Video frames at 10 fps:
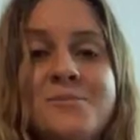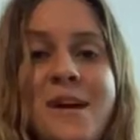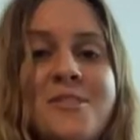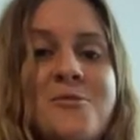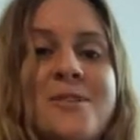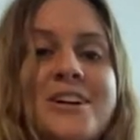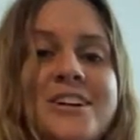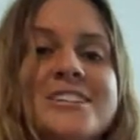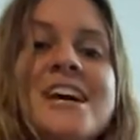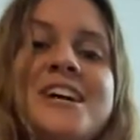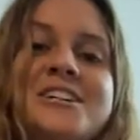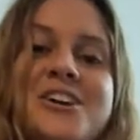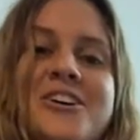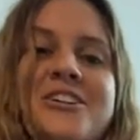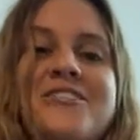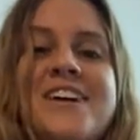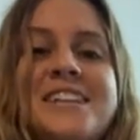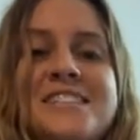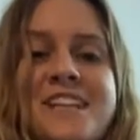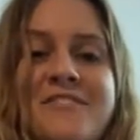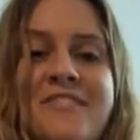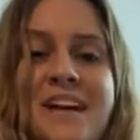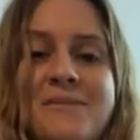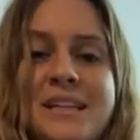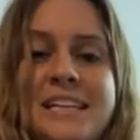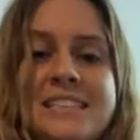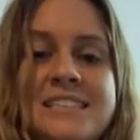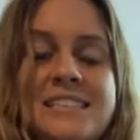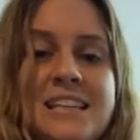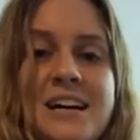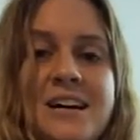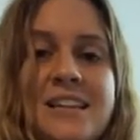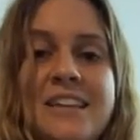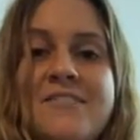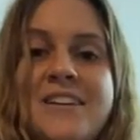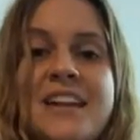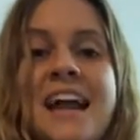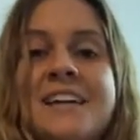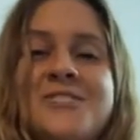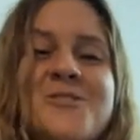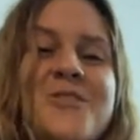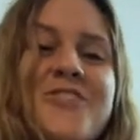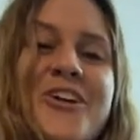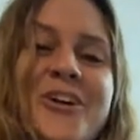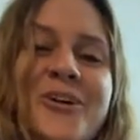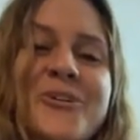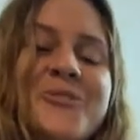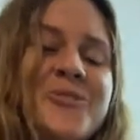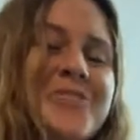spread the word to all your friends and families. Leave it a nice review.